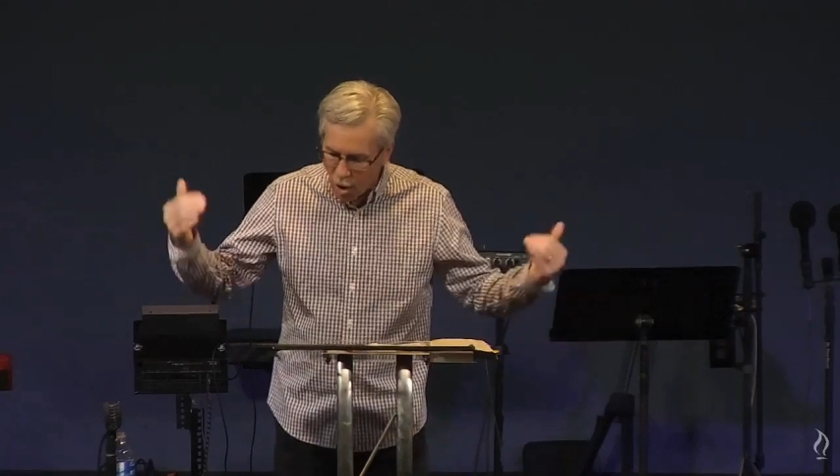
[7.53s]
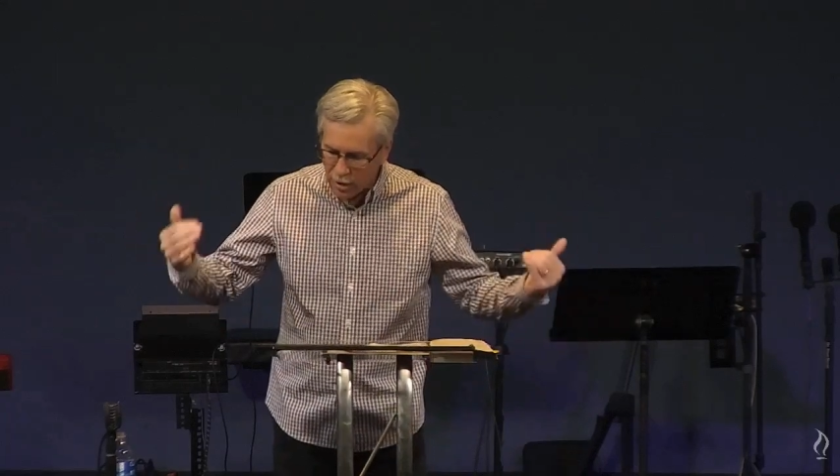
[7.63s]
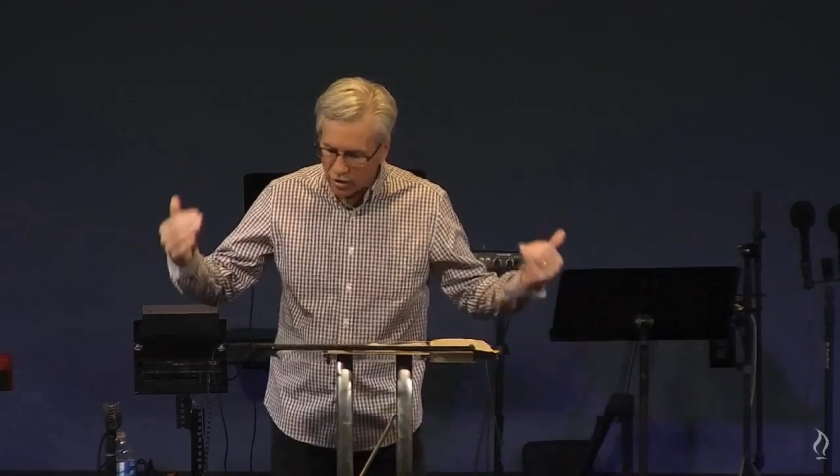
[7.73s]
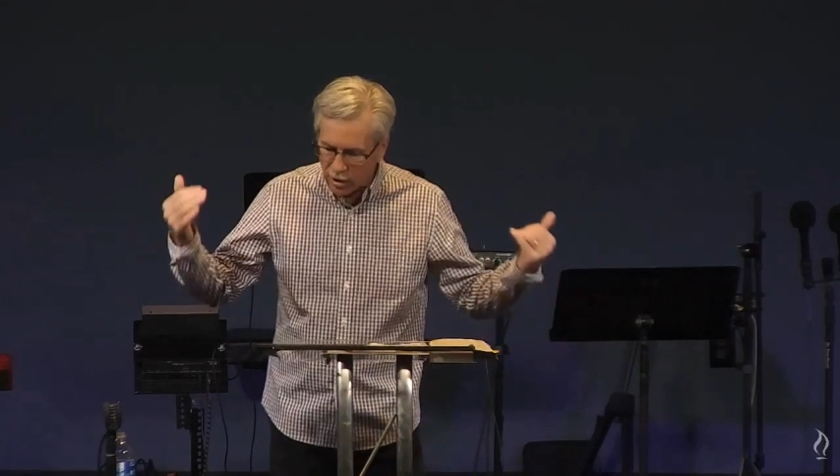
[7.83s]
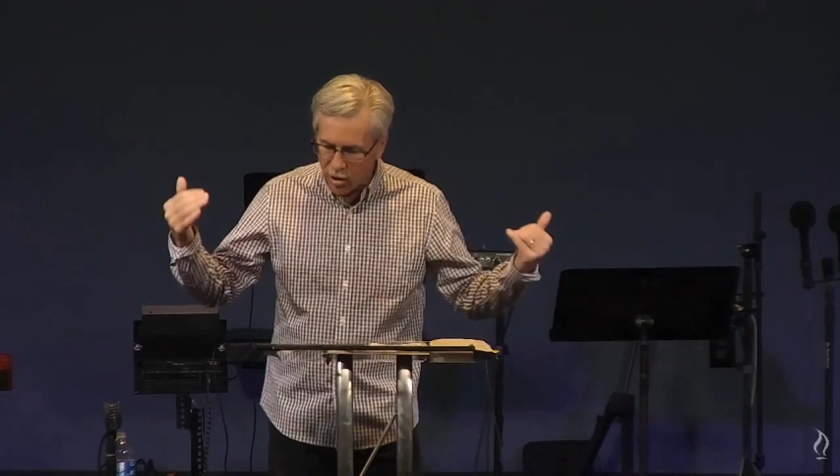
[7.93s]

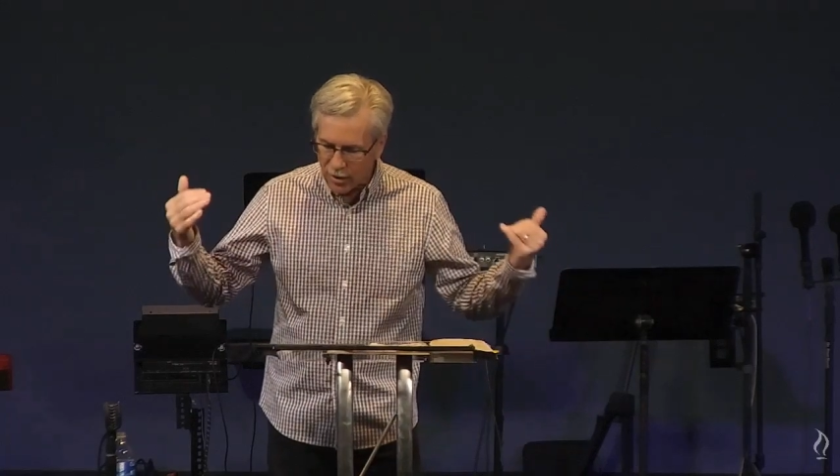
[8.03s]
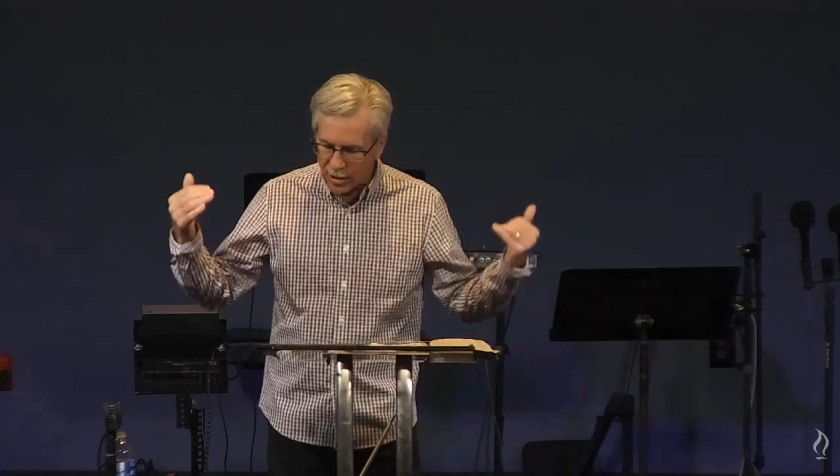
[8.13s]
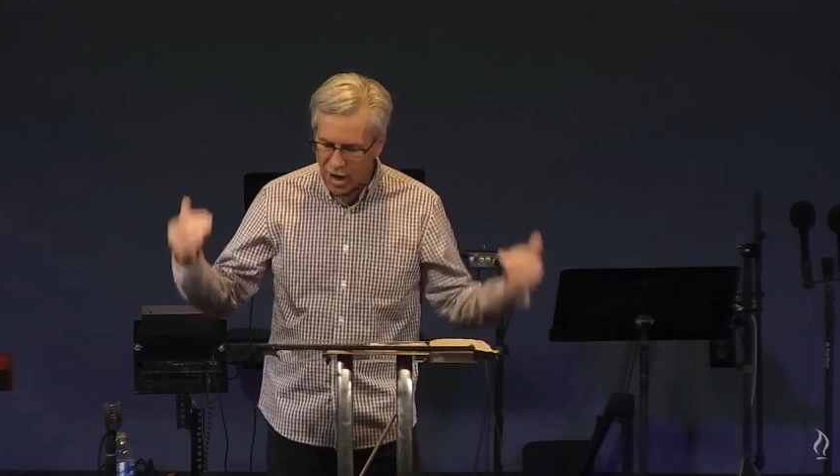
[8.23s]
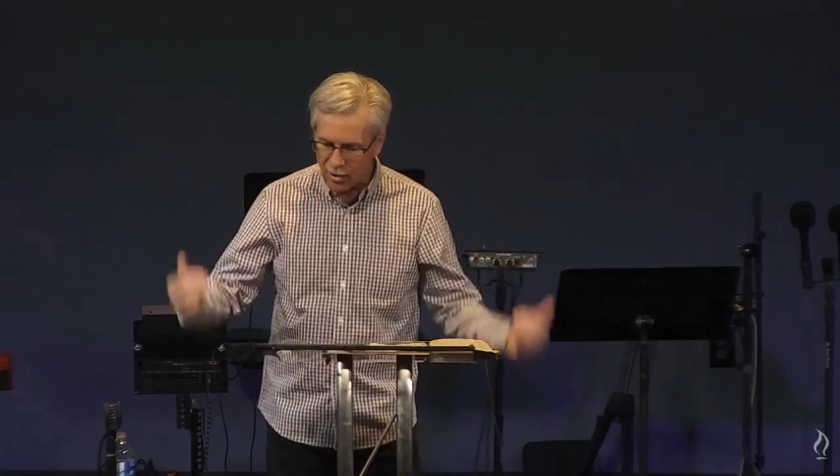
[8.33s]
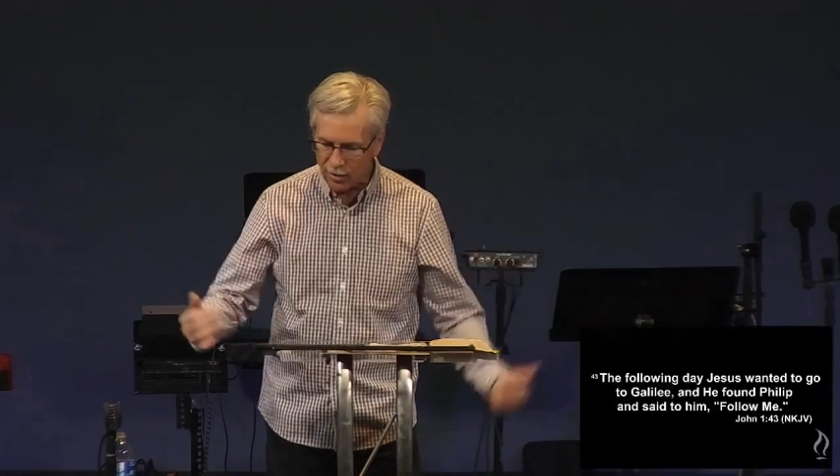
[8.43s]
wanted to go to
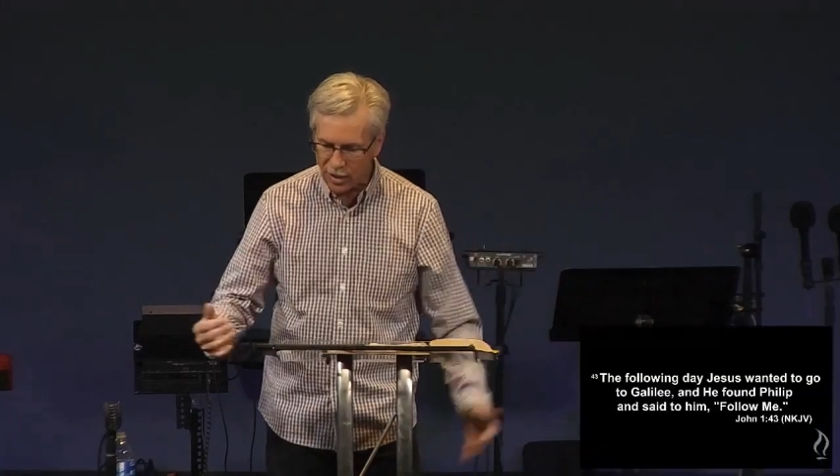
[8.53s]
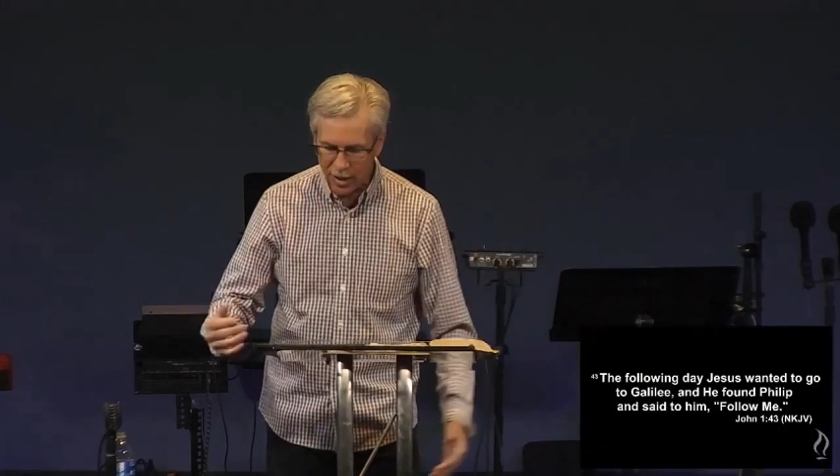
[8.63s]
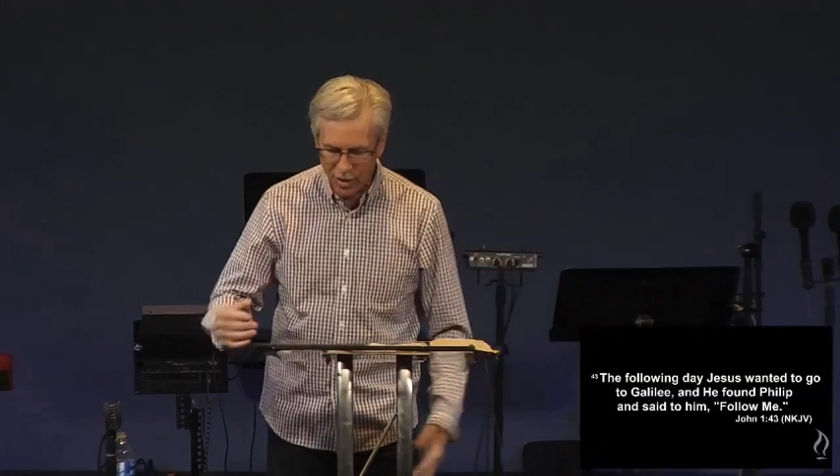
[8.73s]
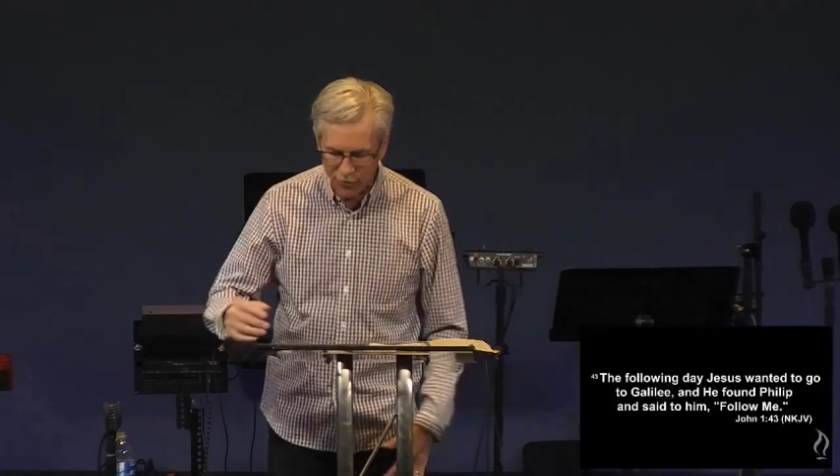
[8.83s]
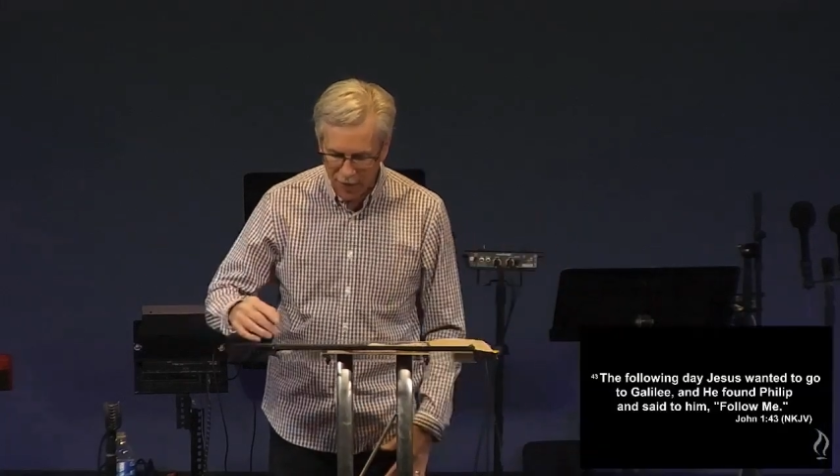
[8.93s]

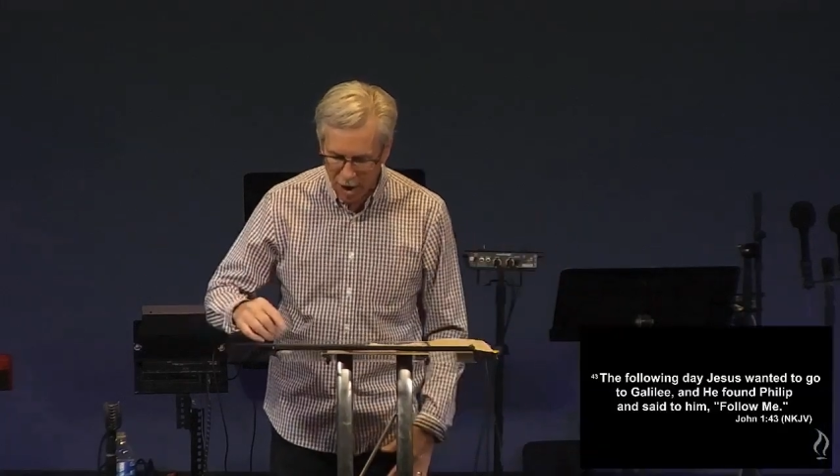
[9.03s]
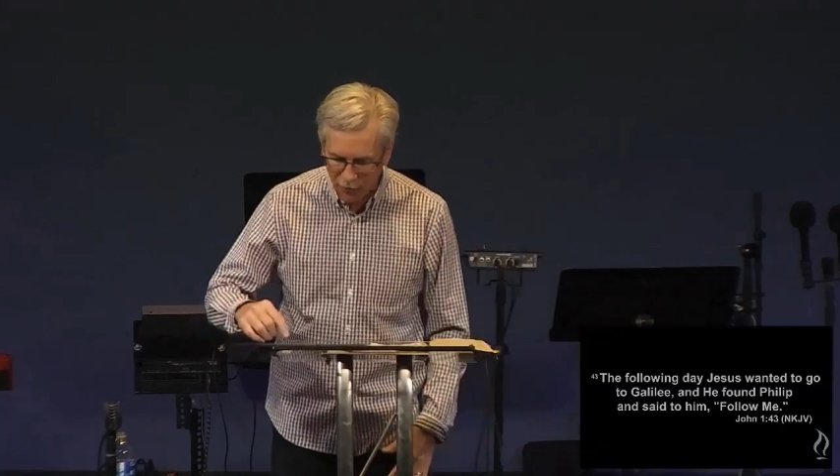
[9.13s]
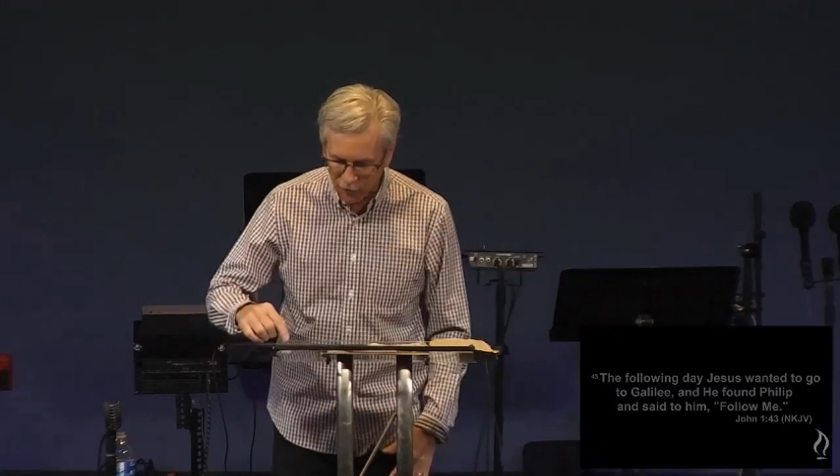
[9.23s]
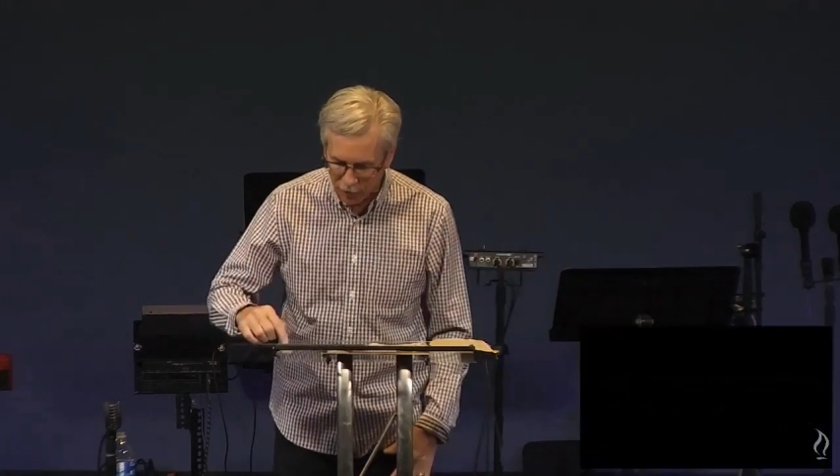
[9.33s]
Galilee and he found